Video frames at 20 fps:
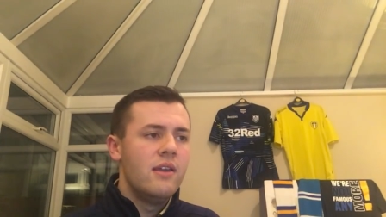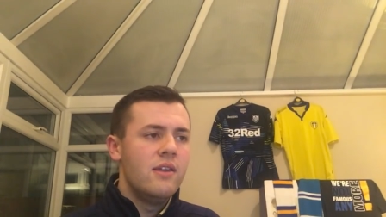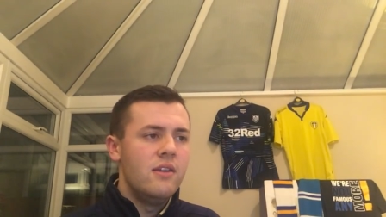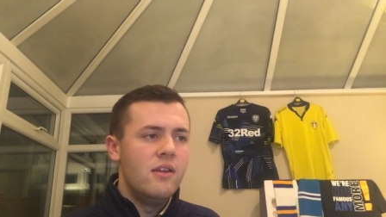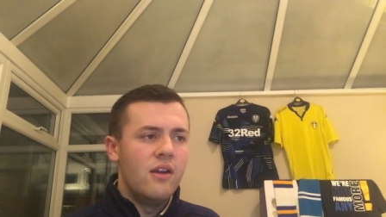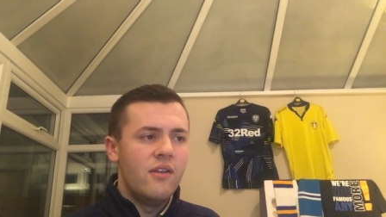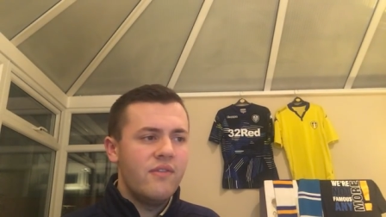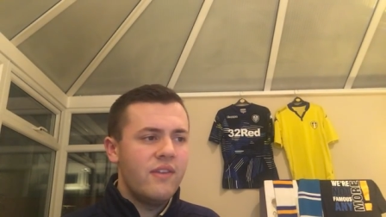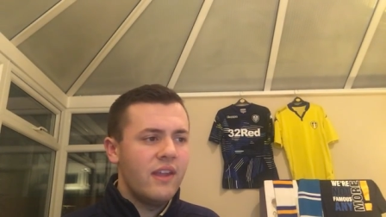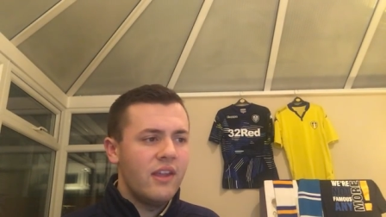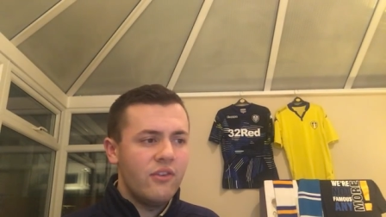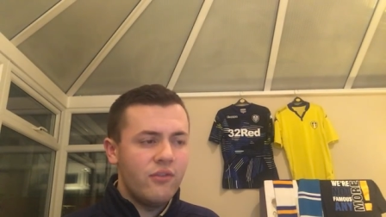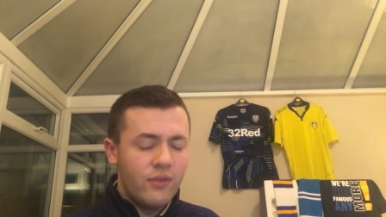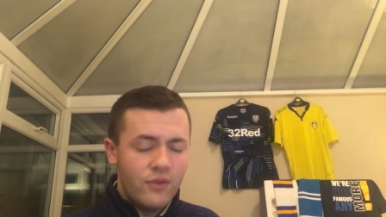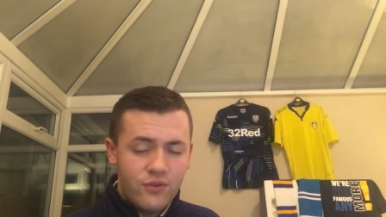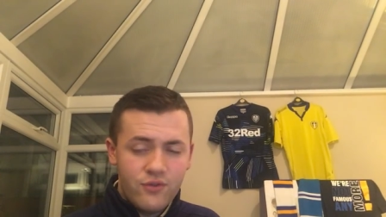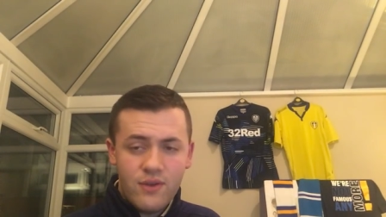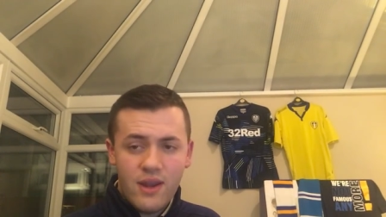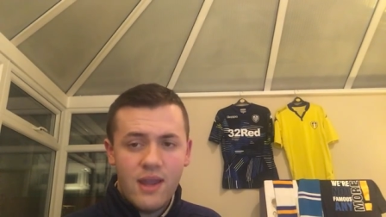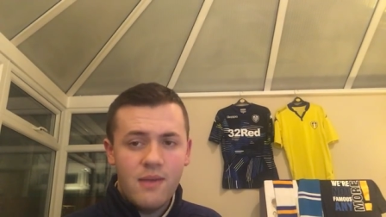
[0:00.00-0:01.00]
You know, I think it's
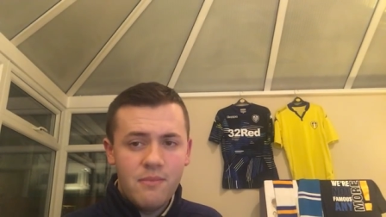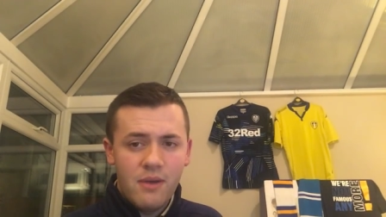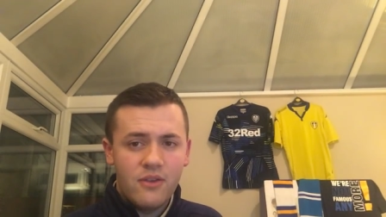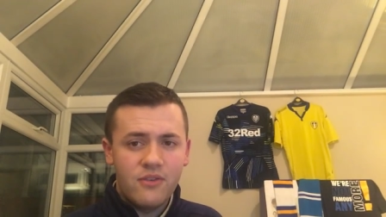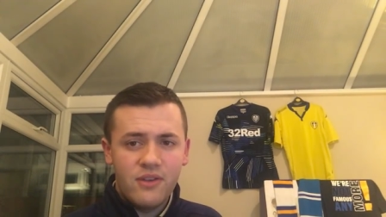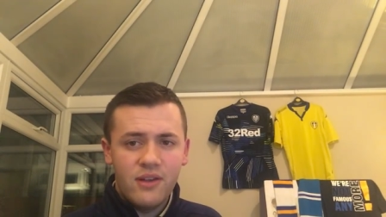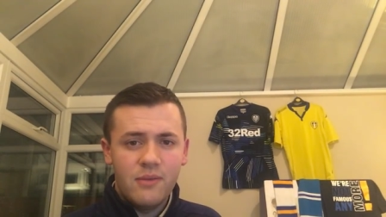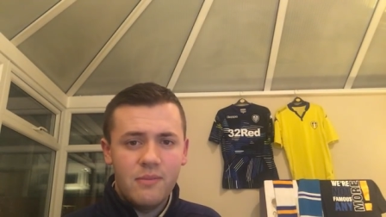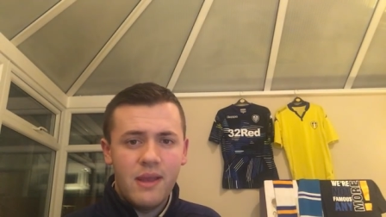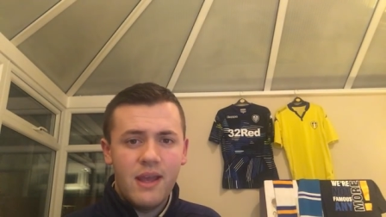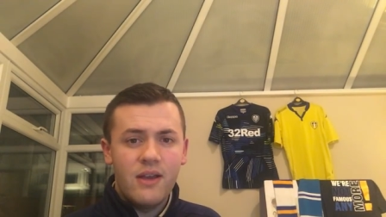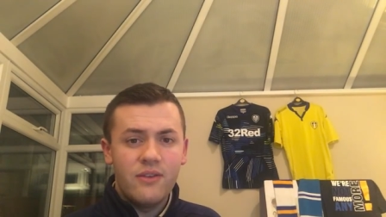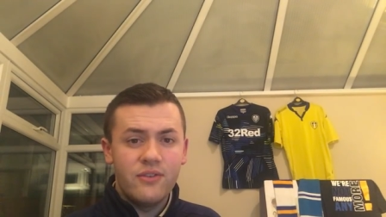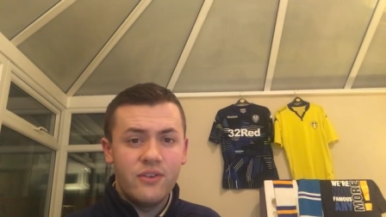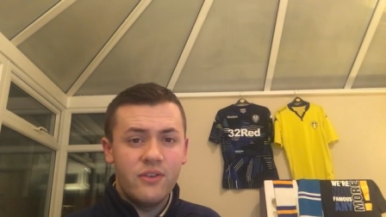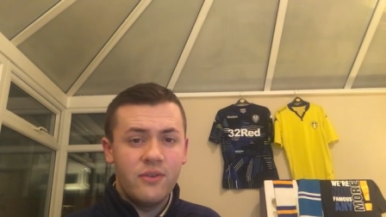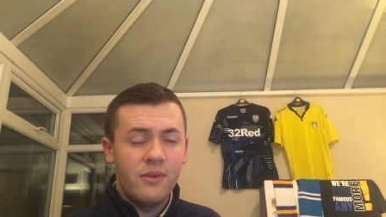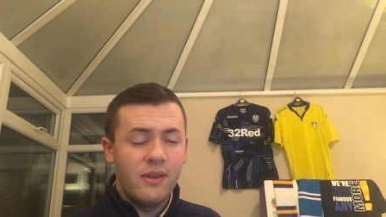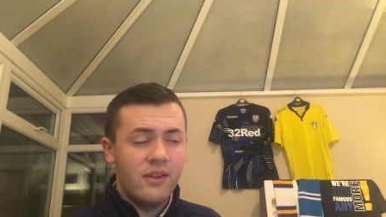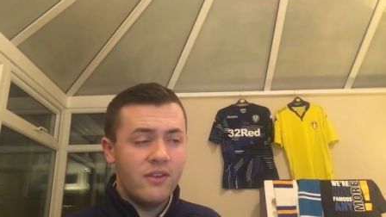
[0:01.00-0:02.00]
frustrating Marcelo
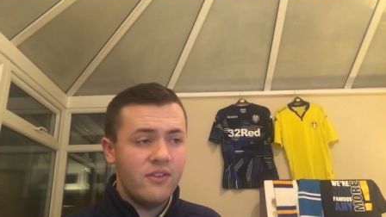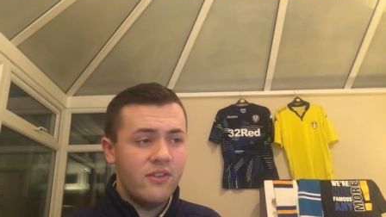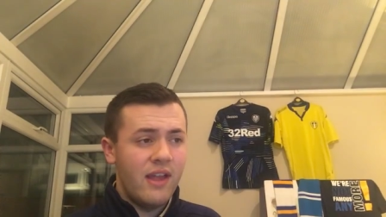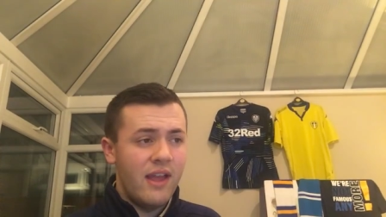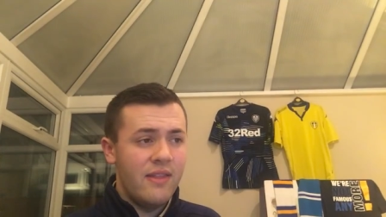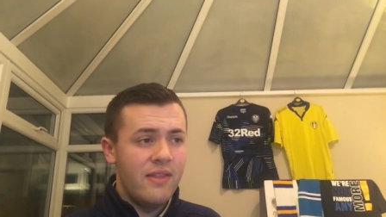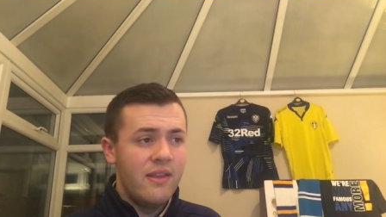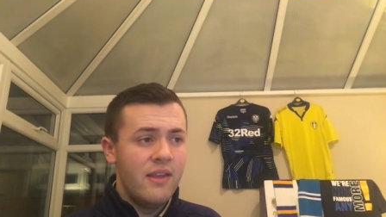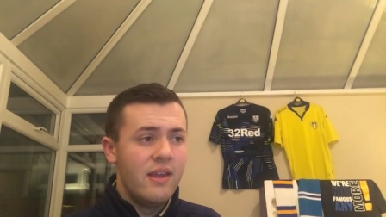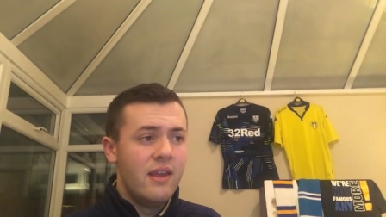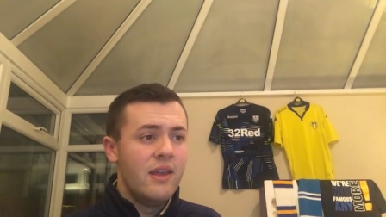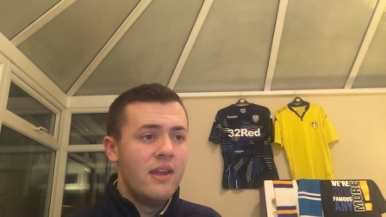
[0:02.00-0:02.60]
Bielsa to an extent.